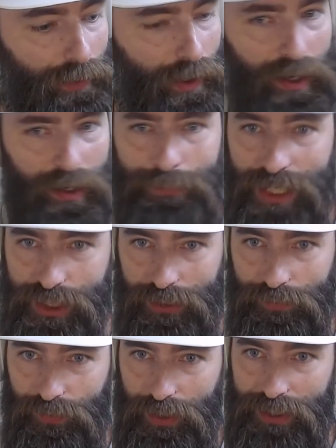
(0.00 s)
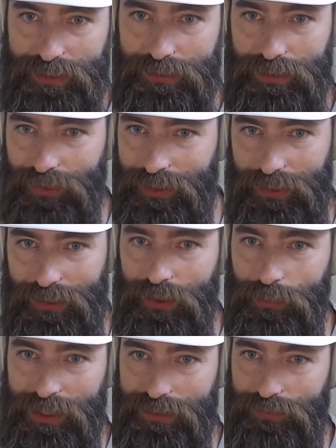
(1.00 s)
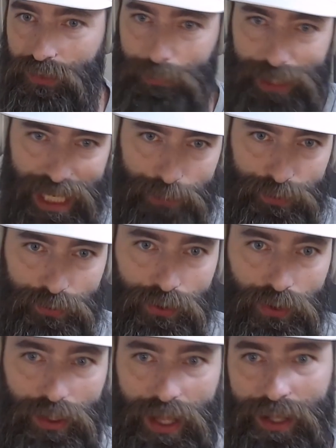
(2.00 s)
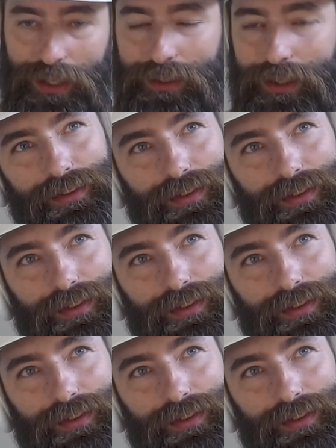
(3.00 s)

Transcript: on mission for us, looking at new ways to form capital and